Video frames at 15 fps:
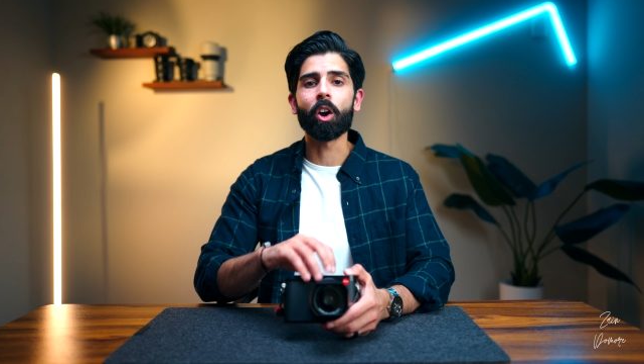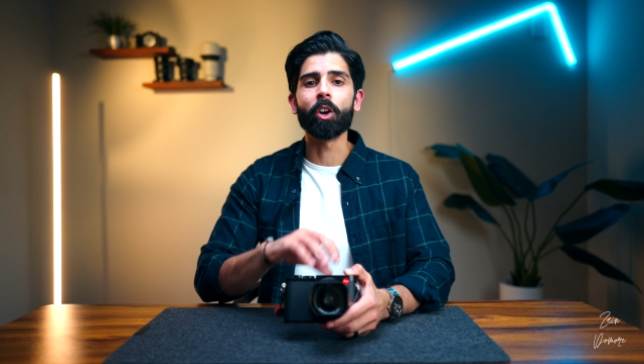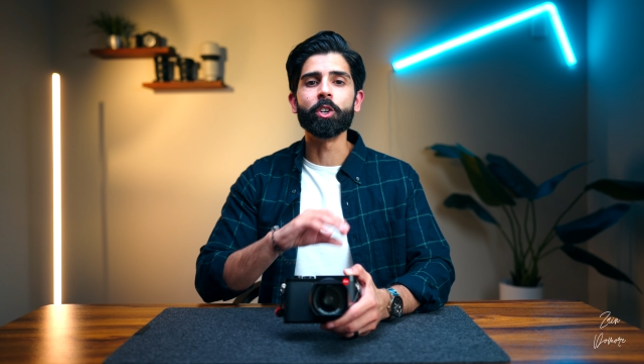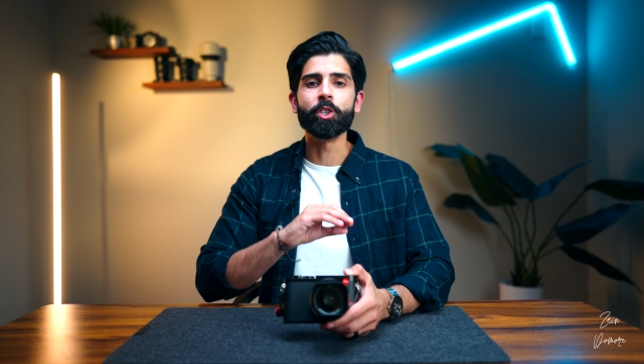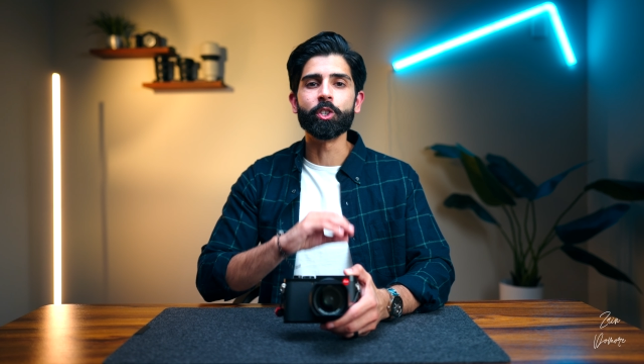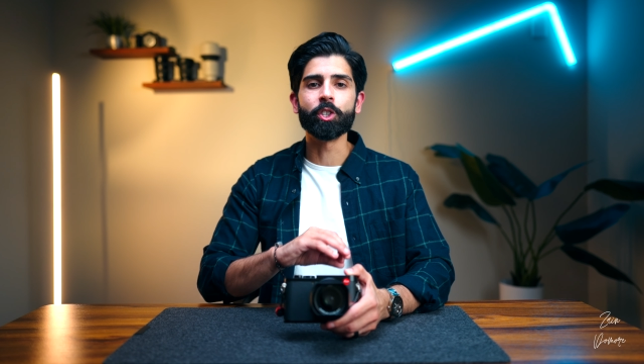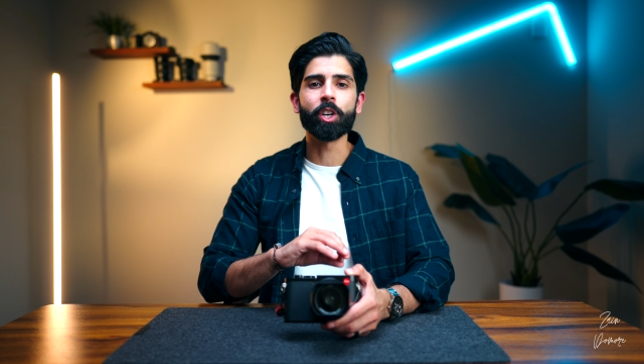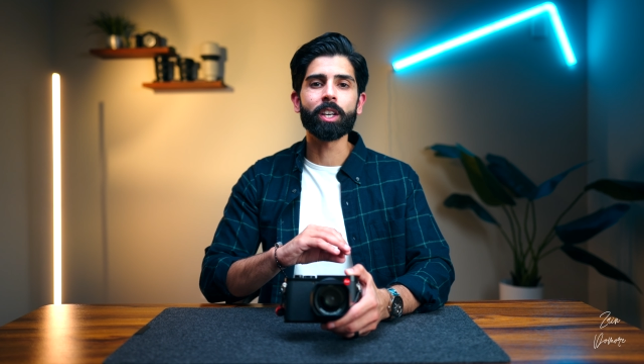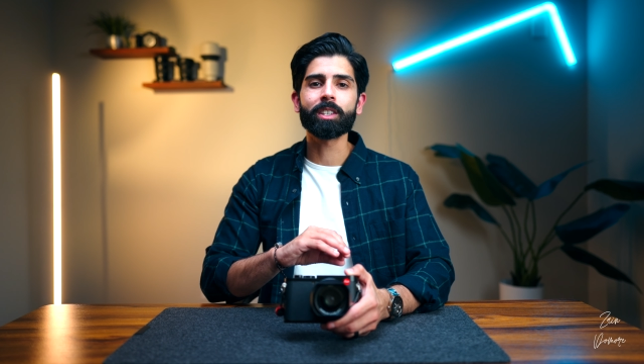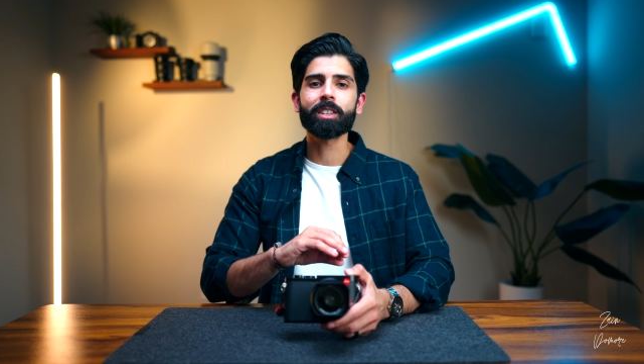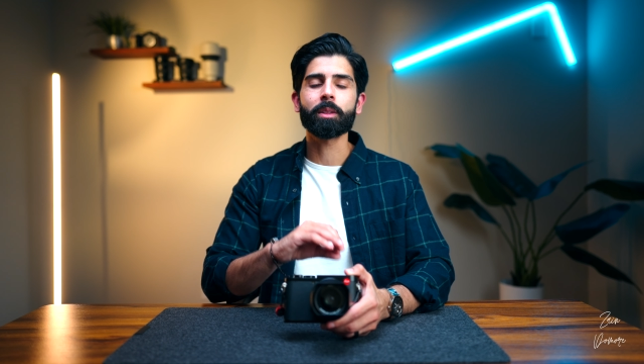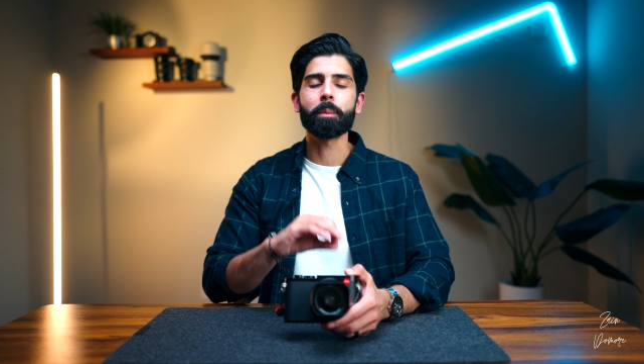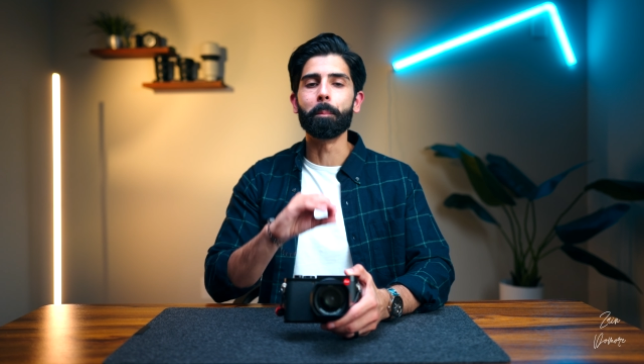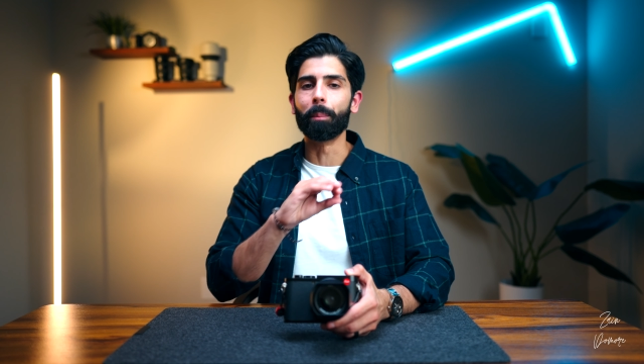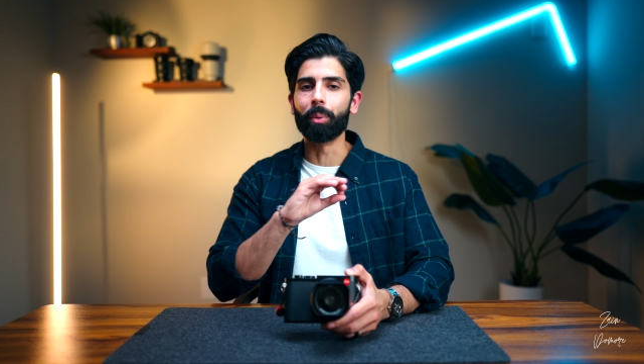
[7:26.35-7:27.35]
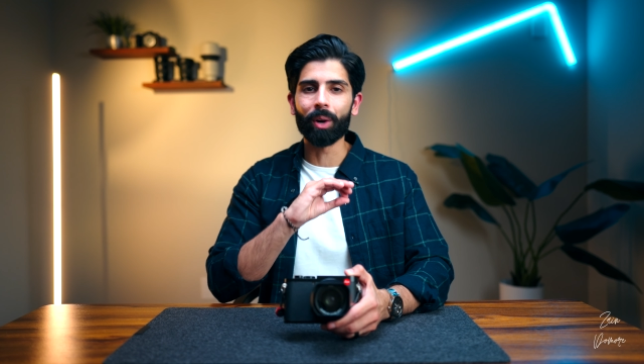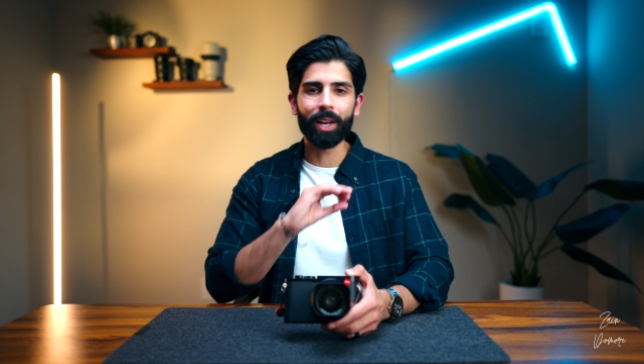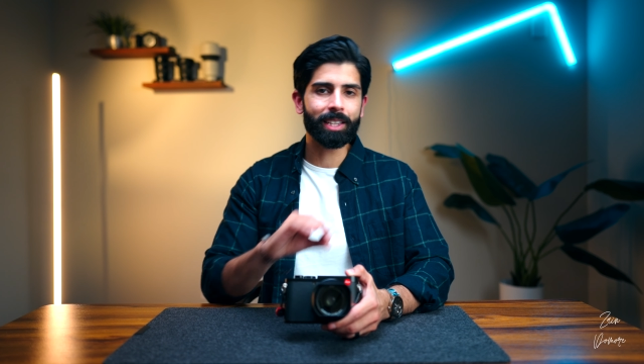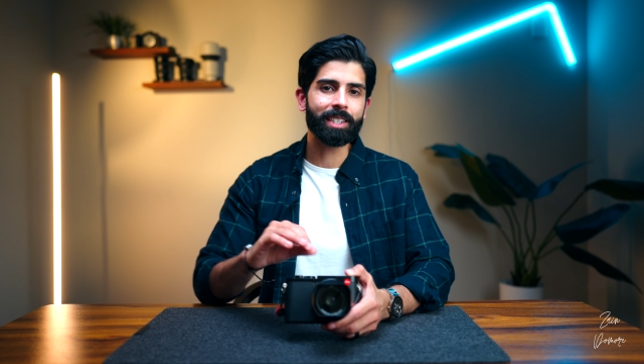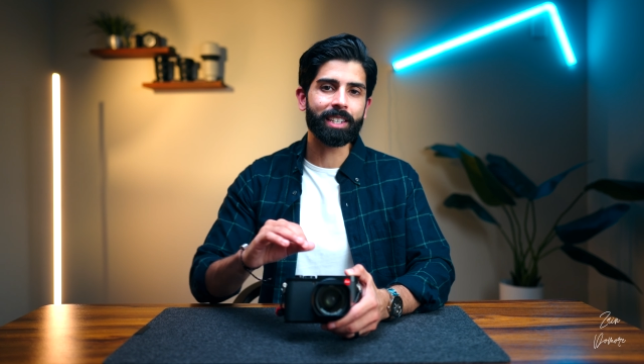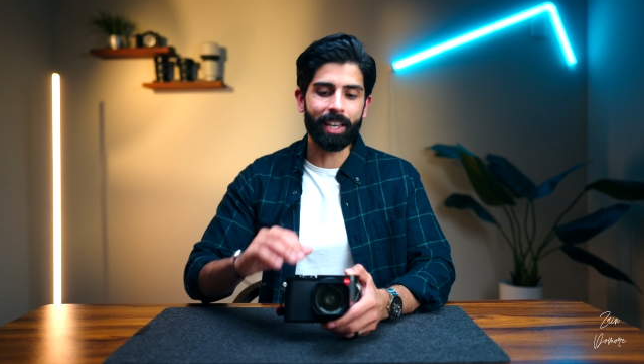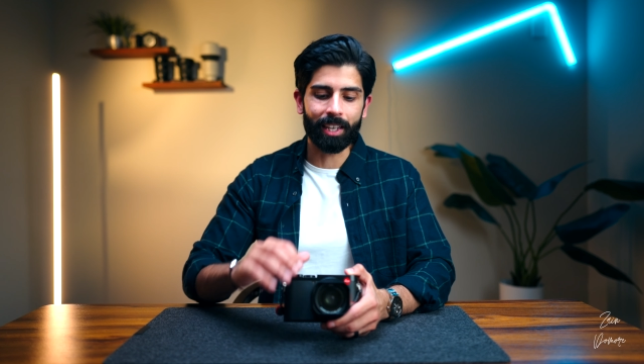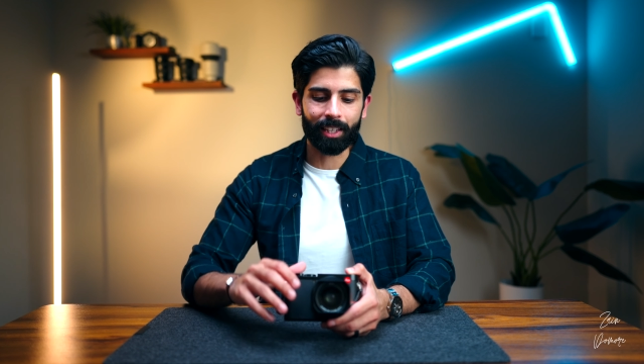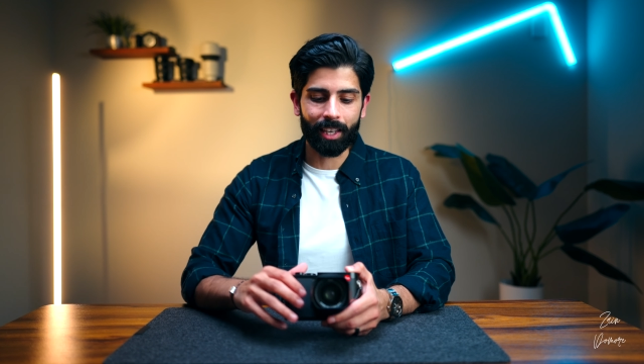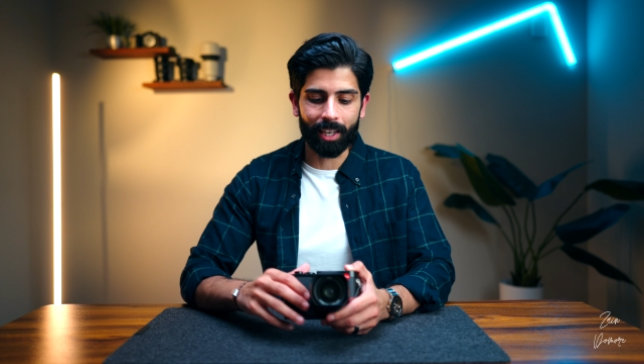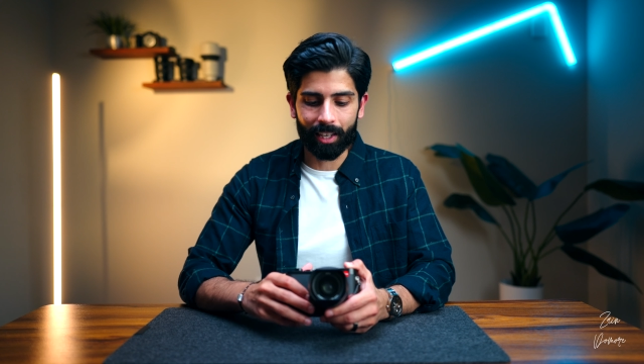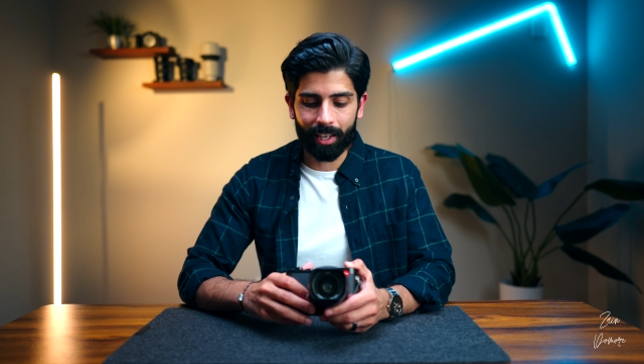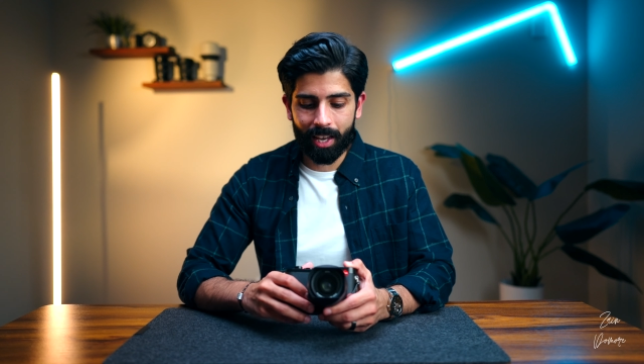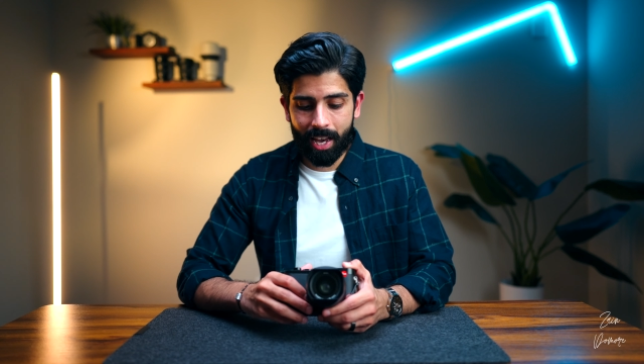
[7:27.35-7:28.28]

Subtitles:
are just breathtaking.